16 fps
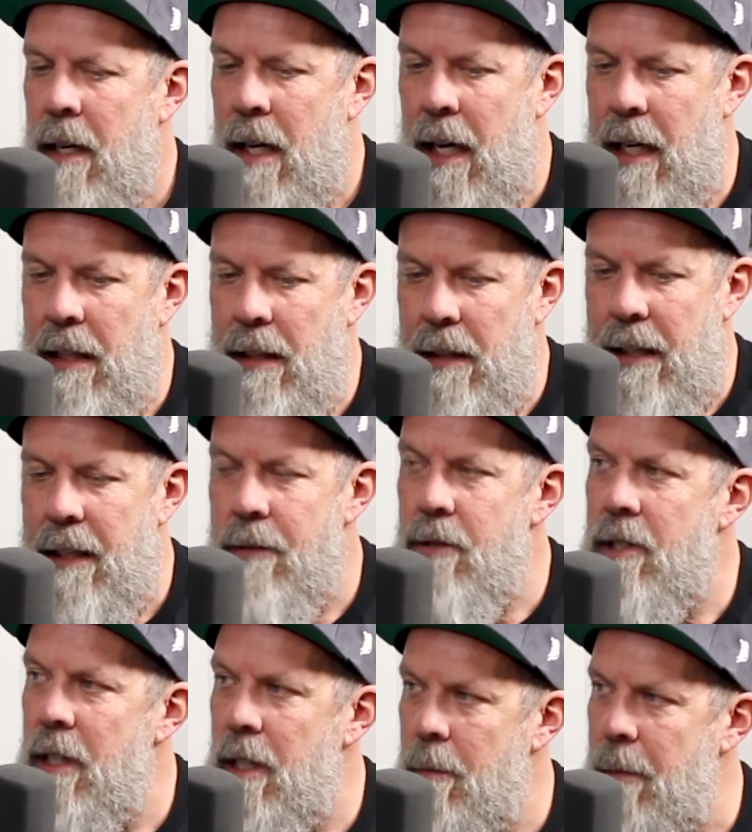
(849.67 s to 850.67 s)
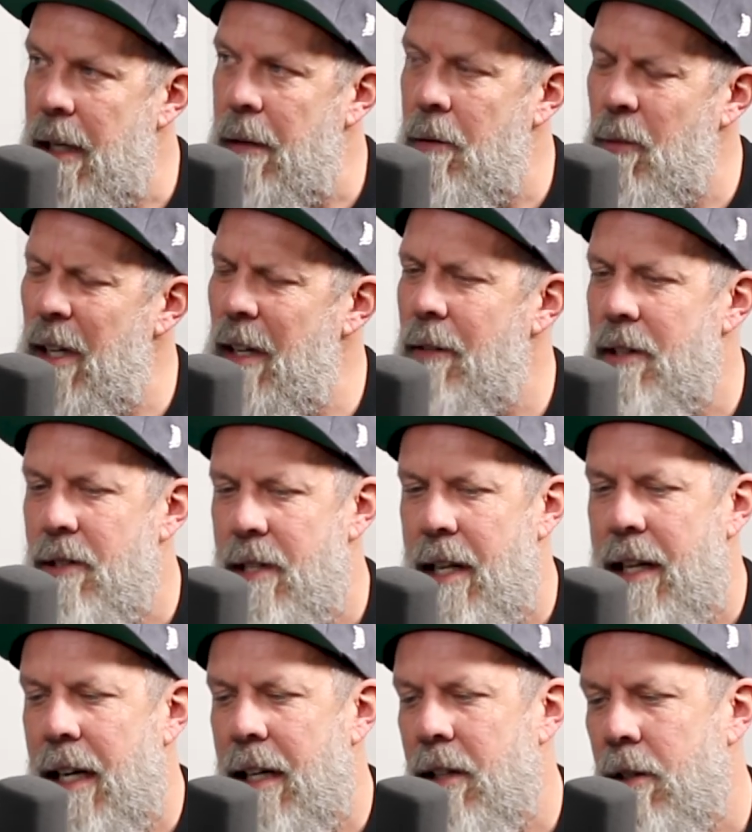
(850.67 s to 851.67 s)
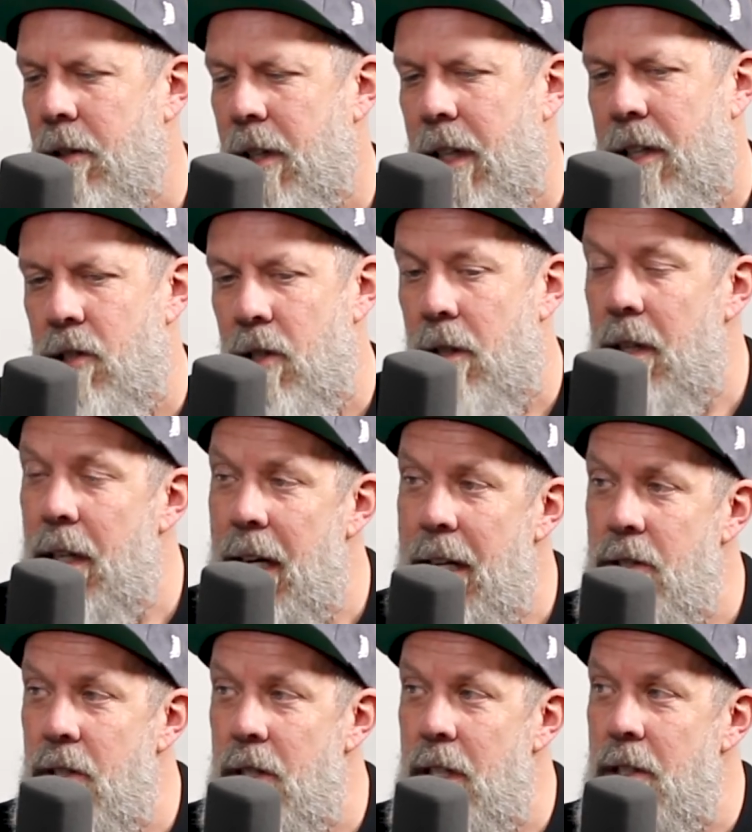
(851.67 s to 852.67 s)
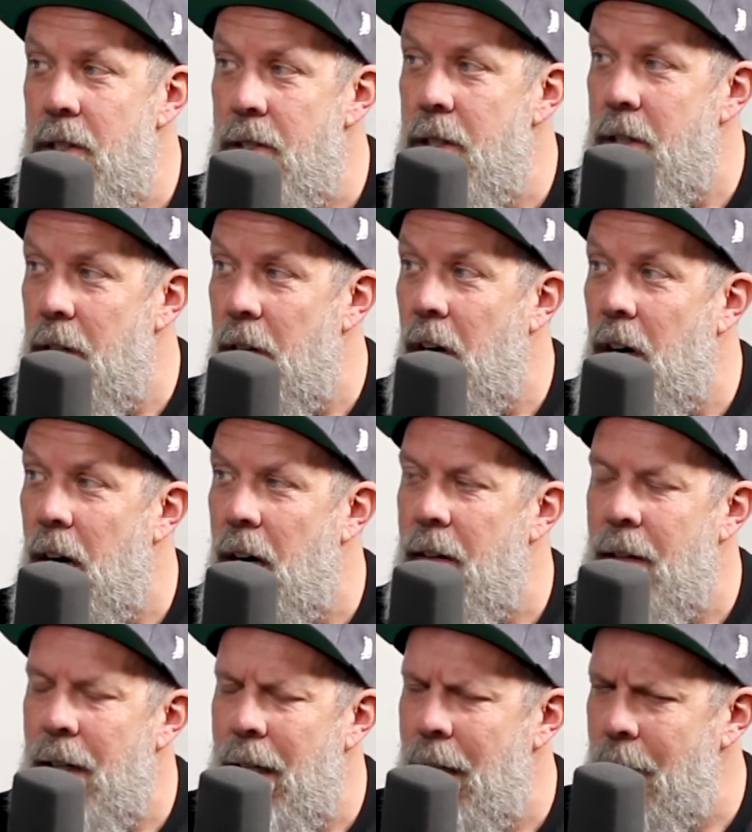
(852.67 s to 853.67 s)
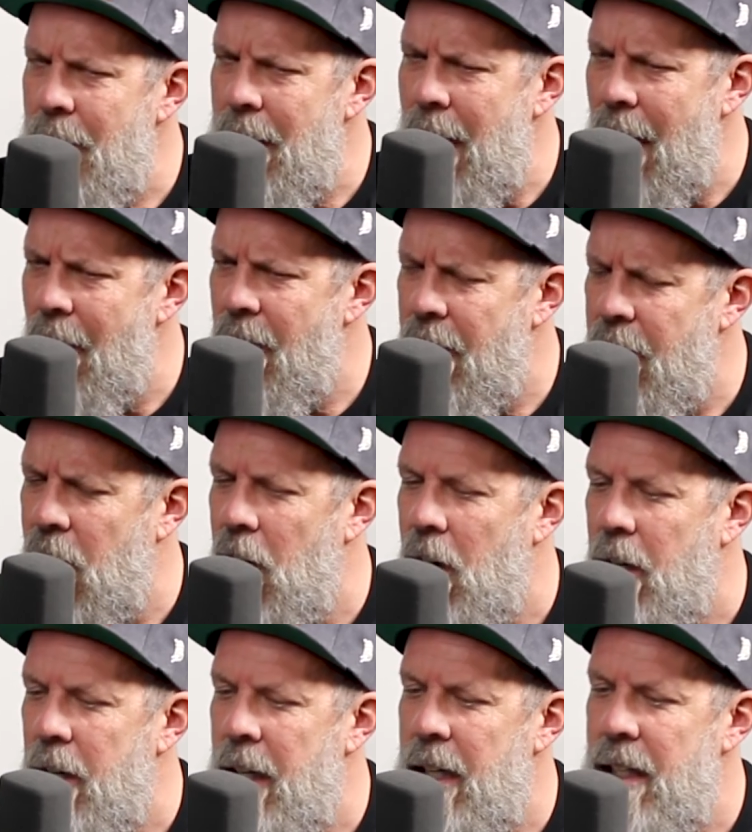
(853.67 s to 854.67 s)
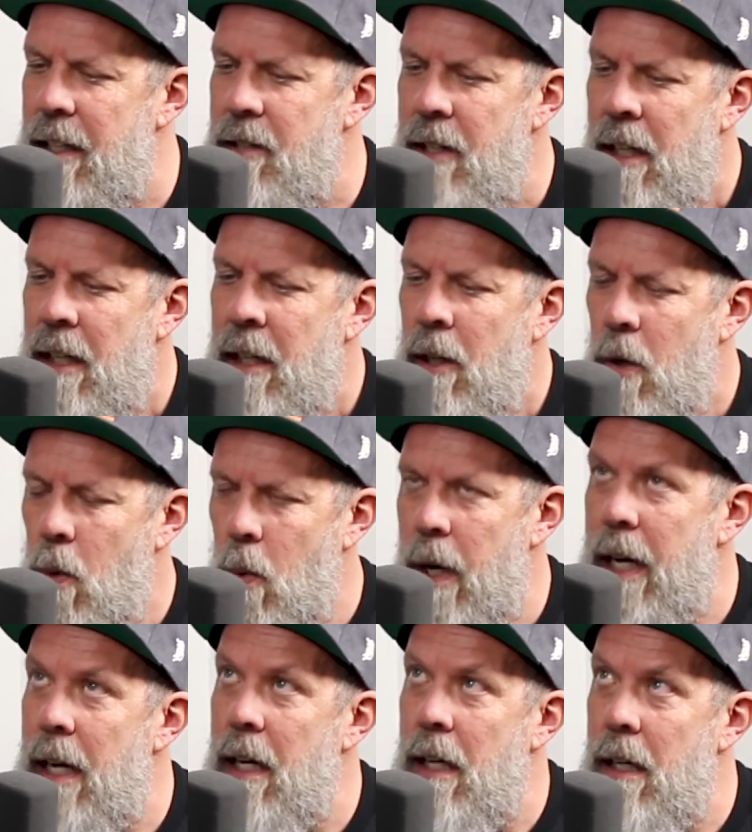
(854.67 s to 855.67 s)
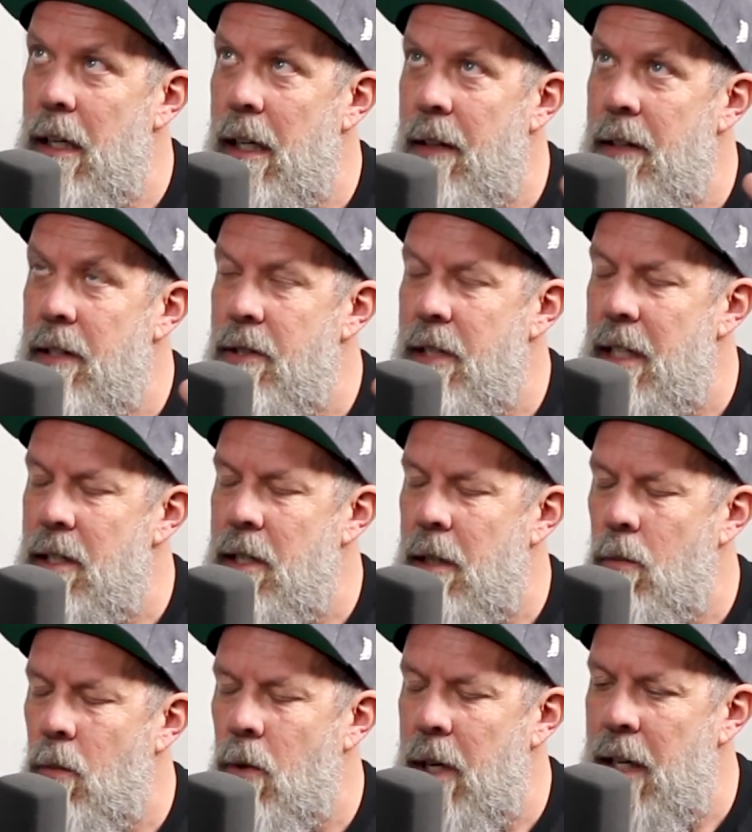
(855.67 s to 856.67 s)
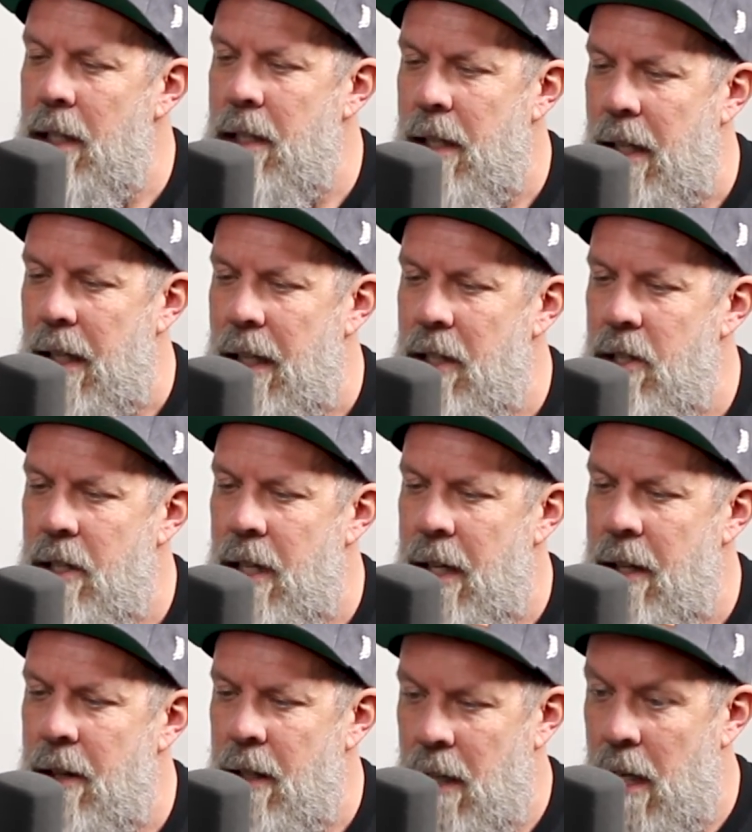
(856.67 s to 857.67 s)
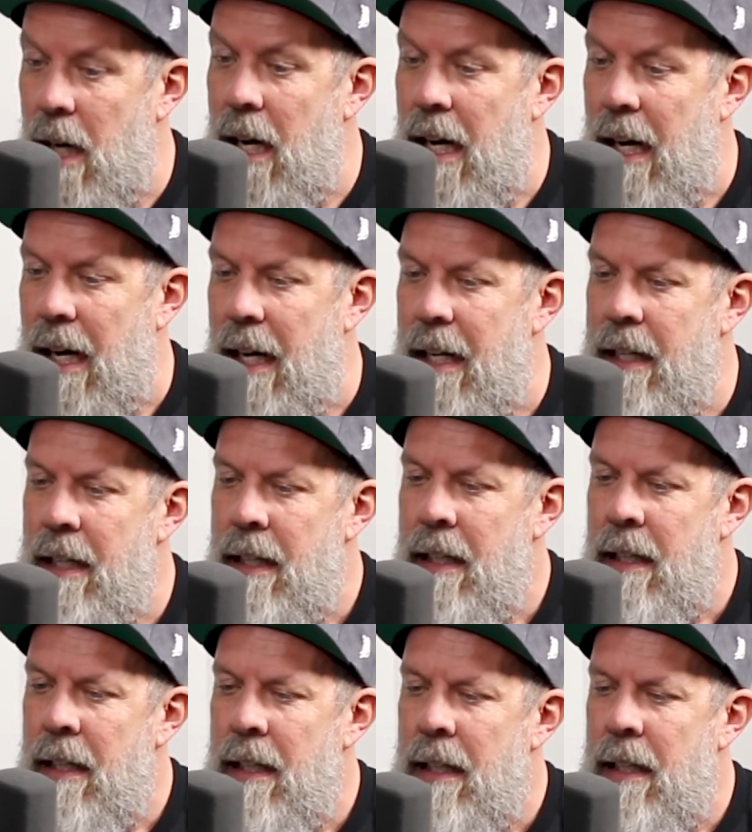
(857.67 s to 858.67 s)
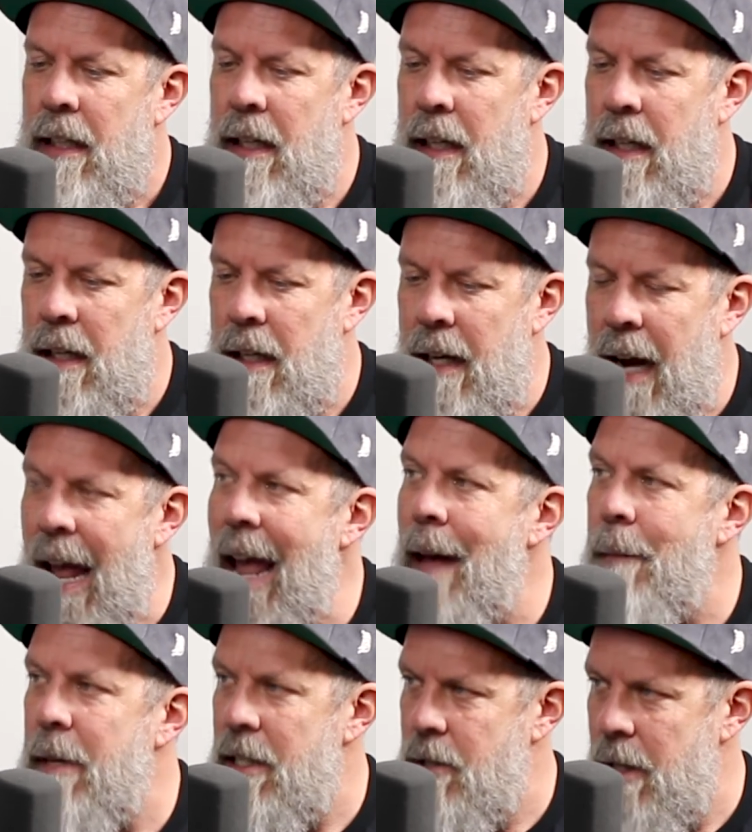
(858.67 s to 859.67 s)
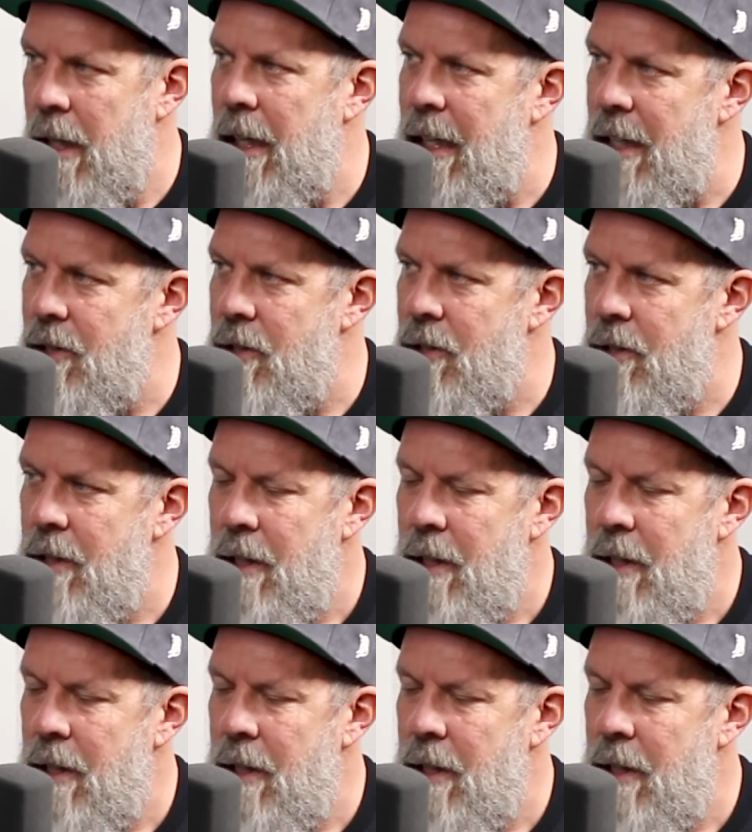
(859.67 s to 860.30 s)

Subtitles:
He lives in me. And we even say that to little kids, you need to ask Jesus in your heart, right? I mean, that thought is weird in the sense that we teach that God inhabits us.